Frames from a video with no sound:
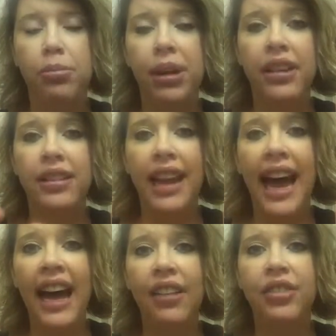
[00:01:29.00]
Because
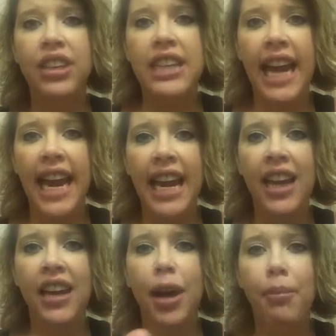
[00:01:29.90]
lives
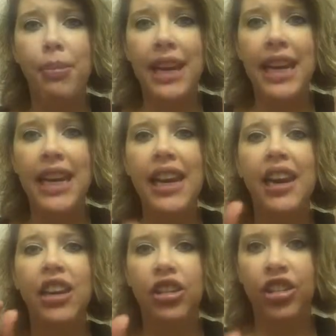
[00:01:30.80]
can be
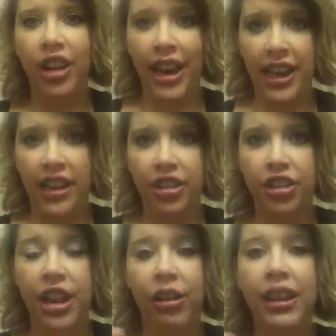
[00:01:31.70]

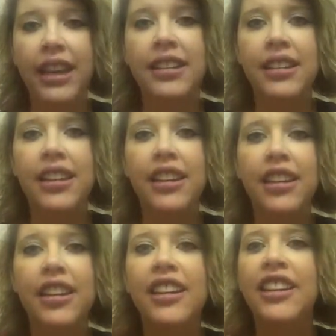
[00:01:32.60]
changed. Now
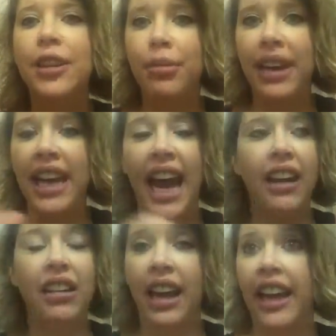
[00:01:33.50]
listen to me.
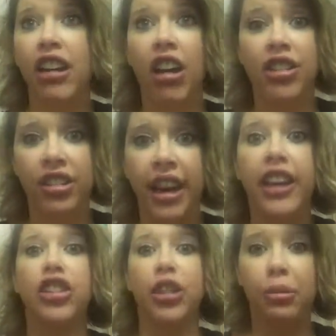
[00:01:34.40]
Like God just
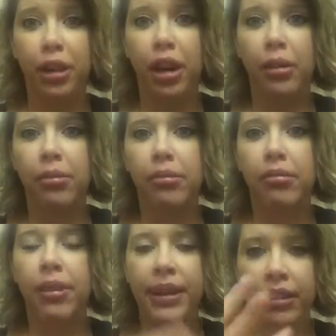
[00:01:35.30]
like jumped up.
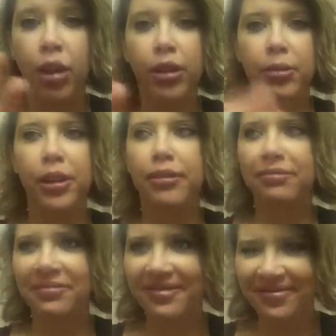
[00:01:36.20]
The Holy Spirit.
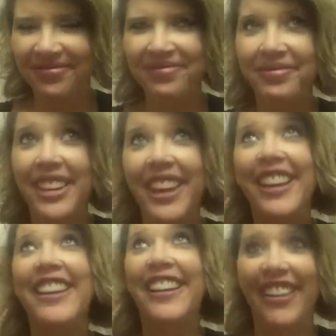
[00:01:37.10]

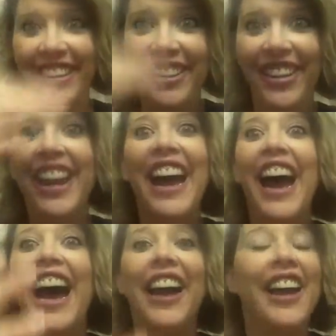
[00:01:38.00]
God
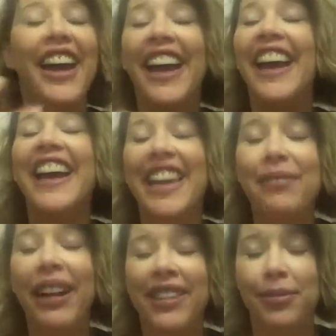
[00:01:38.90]

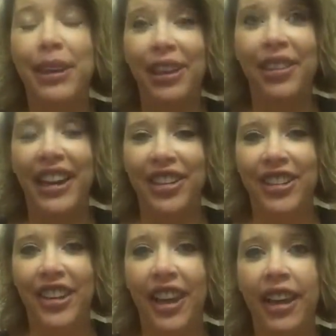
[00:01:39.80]
in my spirit when I
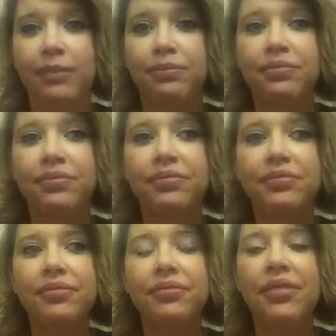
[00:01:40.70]
just said that.
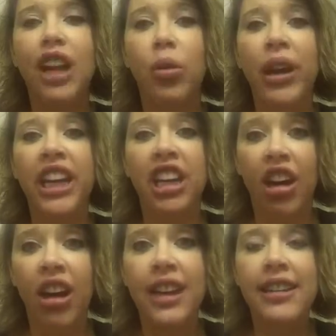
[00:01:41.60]
When
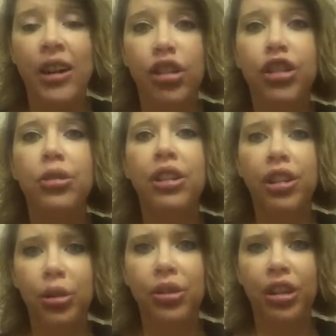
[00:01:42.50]
God tells you to
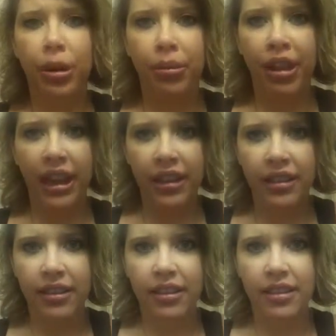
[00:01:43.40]
do something,